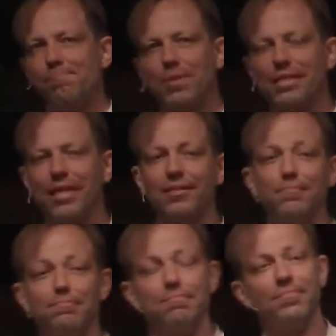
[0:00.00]
But
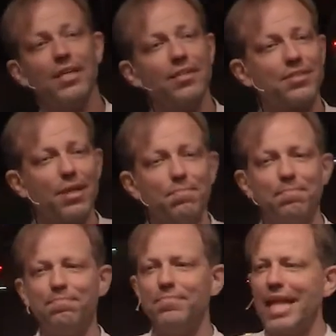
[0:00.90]
then there are some
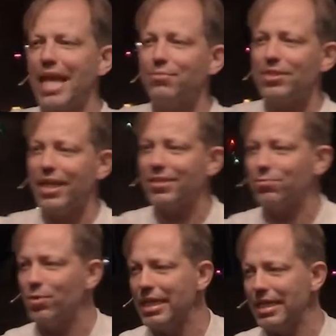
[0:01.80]
names that
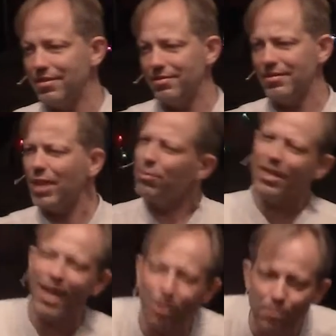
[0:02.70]
we
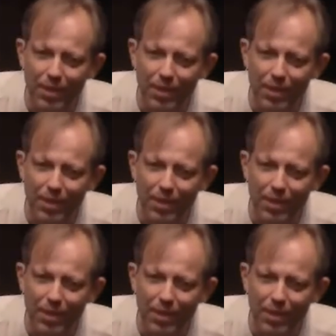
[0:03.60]
know,